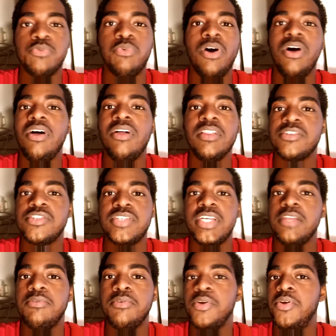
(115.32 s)
wall,
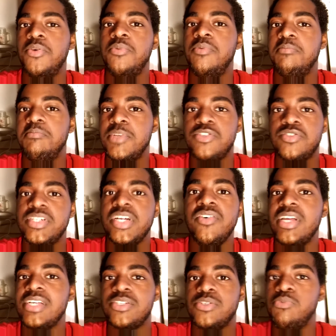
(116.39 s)
see-through,
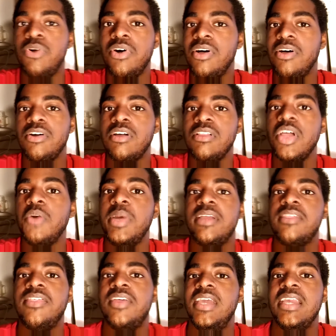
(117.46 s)
mysterious wall,
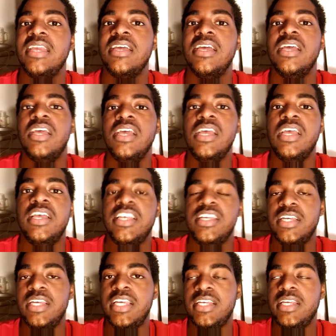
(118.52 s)
glowing thing
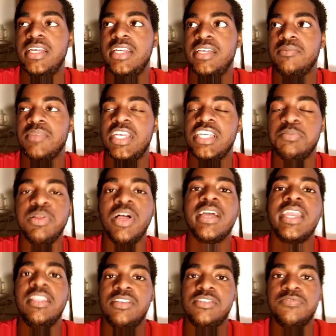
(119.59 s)
is
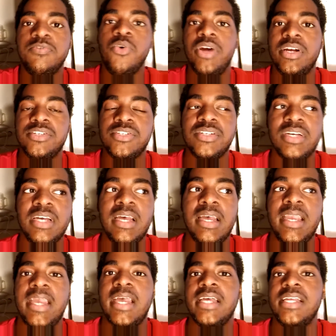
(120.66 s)
blocking this forest.
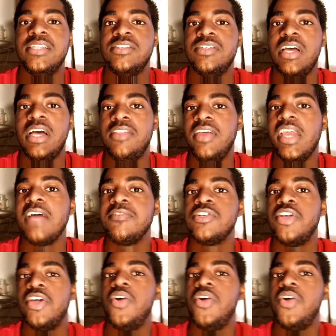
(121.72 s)
And they have to